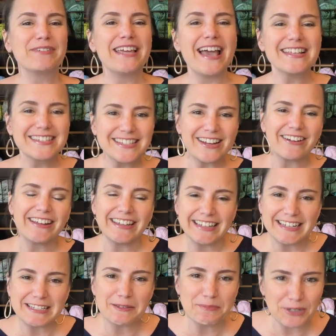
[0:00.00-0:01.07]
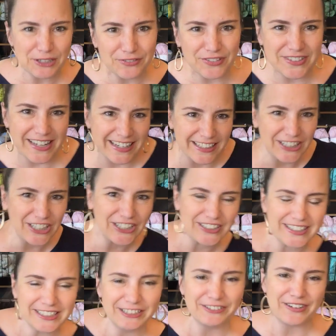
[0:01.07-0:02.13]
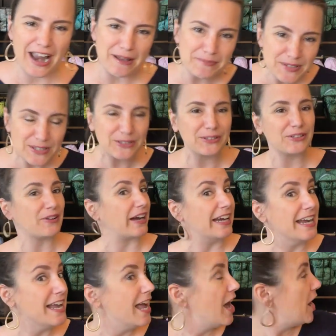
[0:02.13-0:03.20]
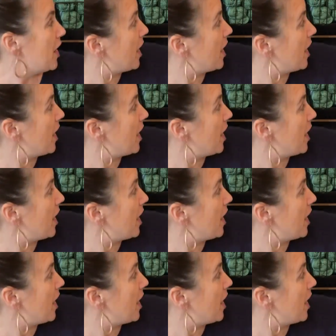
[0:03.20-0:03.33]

um, yes, Sarah, it is a beautiful day in the hood. You're absolutely right.